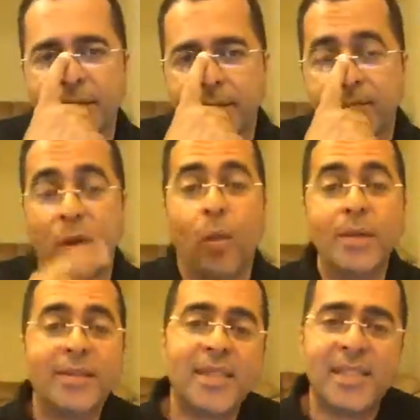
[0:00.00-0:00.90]
They
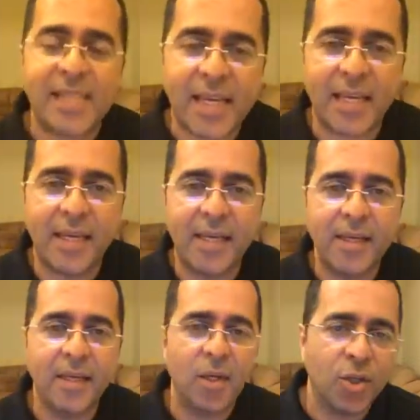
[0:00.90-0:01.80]
want to see
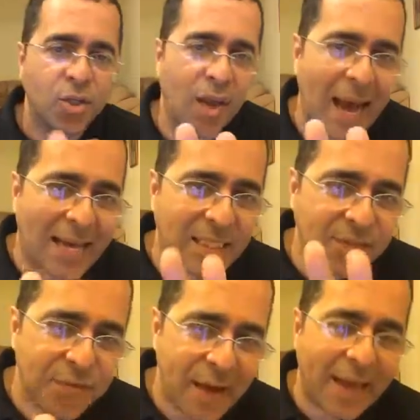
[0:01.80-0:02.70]
your last
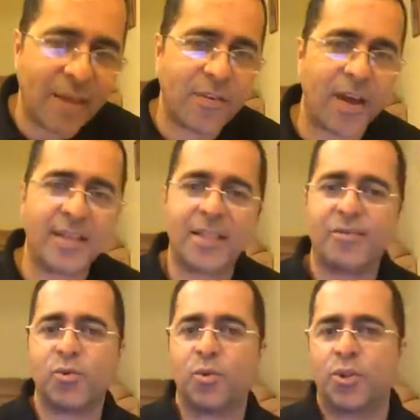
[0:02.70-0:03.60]
5 years
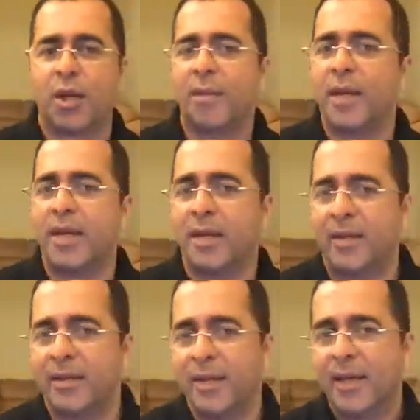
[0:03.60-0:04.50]
of social media.
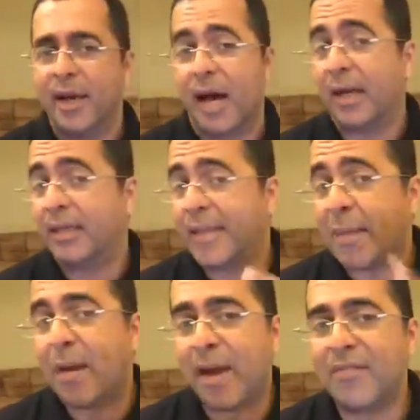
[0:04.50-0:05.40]
And
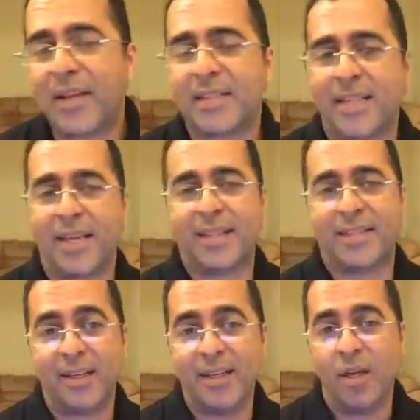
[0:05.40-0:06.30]
them are
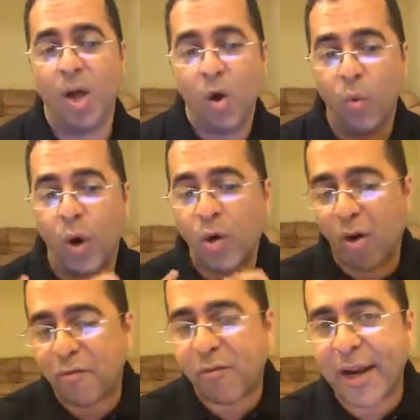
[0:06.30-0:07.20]
investigating what
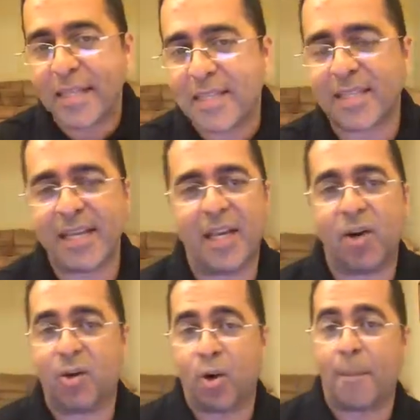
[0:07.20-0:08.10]
your friends seeing
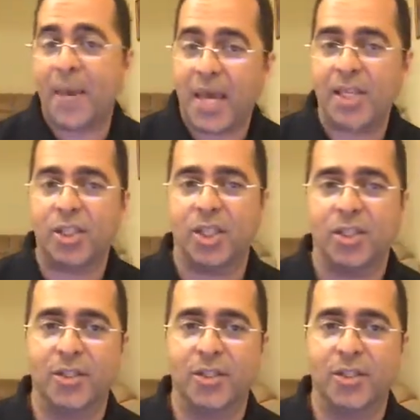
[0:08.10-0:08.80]
on your page, you know.